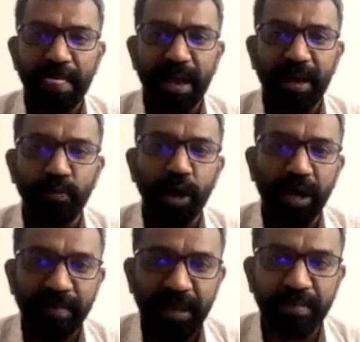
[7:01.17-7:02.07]
And what I
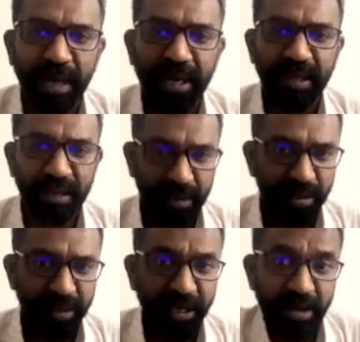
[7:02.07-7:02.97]
mean by the
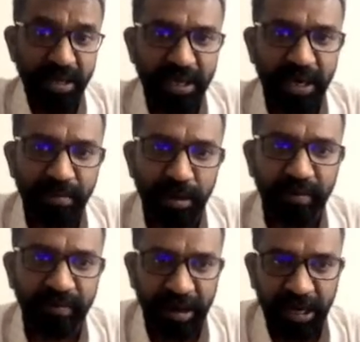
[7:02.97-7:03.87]
decrease in number
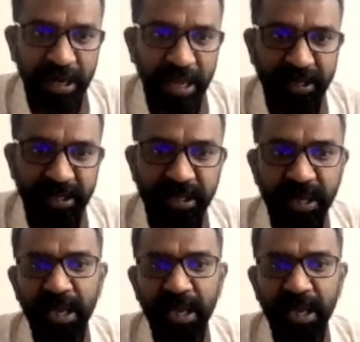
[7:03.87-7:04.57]
of rainy days is